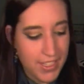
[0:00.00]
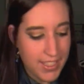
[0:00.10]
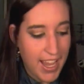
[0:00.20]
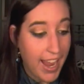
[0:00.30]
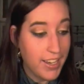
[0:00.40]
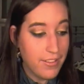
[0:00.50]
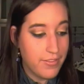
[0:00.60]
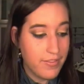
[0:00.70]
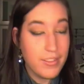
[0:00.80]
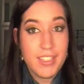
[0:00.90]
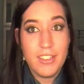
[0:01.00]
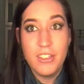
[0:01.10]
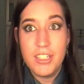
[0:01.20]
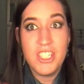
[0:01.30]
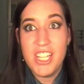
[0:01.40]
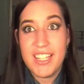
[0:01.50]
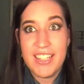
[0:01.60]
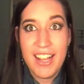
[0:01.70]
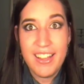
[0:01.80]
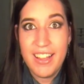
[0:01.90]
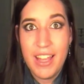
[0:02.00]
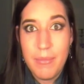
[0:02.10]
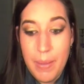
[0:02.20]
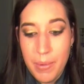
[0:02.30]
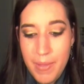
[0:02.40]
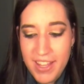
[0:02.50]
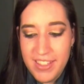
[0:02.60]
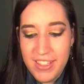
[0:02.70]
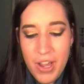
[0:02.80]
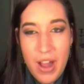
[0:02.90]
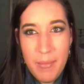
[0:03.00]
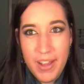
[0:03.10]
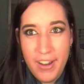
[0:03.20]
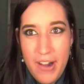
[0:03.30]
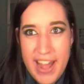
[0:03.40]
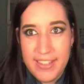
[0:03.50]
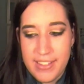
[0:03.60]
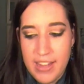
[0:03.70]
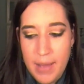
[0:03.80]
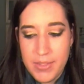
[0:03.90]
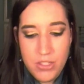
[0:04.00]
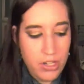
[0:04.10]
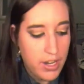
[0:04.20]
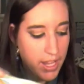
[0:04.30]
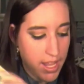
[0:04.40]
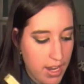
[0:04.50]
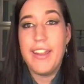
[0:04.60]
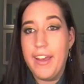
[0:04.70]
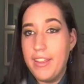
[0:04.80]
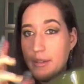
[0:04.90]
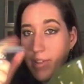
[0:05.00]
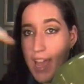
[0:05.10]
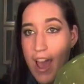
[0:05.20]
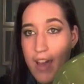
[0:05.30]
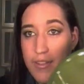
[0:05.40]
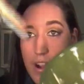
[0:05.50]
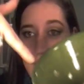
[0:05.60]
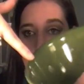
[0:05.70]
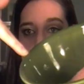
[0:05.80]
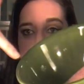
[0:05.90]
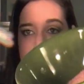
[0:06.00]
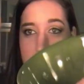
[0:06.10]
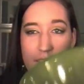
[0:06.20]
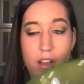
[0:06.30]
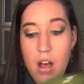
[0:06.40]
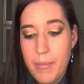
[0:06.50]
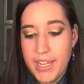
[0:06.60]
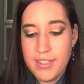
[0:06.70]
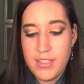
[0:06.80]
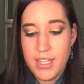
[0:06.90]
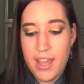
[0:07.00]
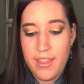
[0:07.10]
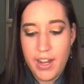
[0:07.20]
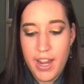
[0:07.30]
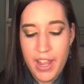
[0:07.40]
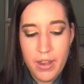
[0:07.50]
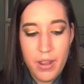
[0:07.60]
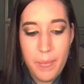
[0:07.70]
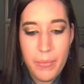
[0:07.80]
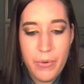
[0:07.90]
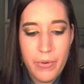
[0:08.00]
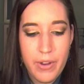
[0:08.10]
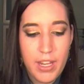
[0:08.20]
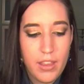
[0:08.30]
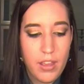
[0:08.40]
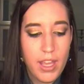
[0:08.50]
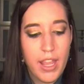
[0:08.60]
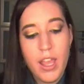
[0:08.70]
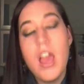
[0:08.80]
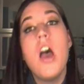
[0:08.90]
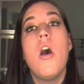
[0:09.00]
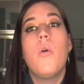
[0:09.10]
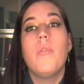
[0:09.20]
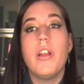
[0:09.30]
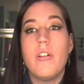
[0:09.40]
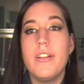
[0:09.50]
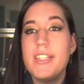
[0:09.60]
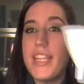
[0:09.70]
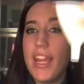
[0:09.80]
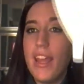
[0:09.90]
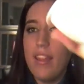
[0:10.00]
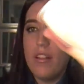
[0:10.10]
is kind of looks exactly like peppermint. So I'm going to go ahead and stop stirring it. Now that we have our bath salts all mixed together and pretty looking, we are going to take a